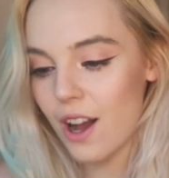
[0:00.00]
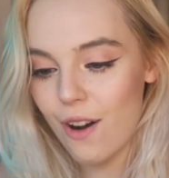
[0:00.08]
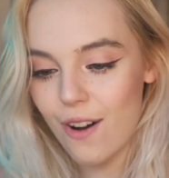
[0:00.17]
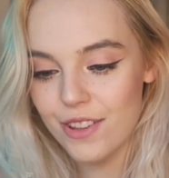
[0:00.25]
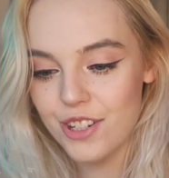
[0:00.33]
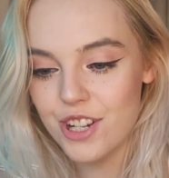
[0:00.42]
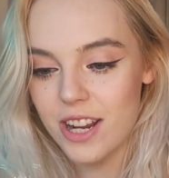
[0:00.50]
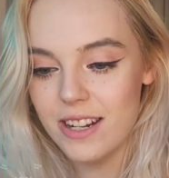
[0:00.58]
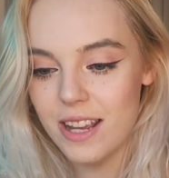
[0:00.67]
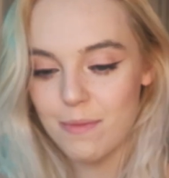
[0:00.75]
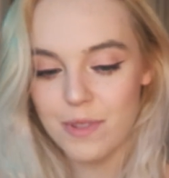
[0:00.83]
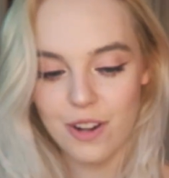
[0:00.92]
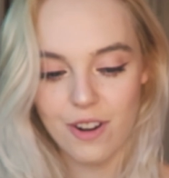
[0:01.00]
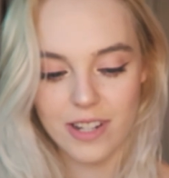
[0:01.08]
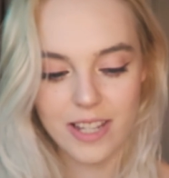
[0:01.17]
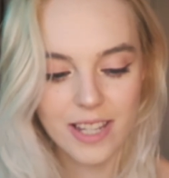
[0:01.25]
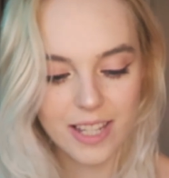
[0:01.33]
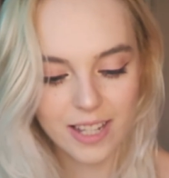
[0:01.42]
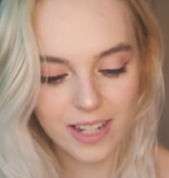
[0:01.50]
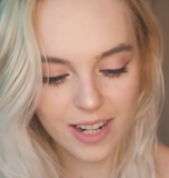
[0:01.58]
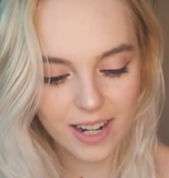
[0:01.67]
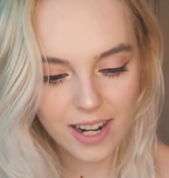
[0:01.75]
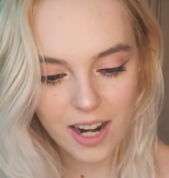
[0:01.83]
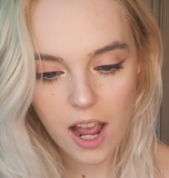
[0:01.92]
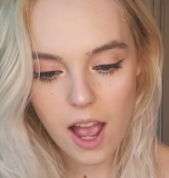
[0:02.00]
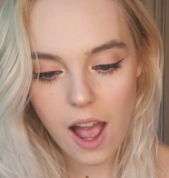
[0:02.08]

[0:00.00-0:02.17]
Oh, all the shade names are on here.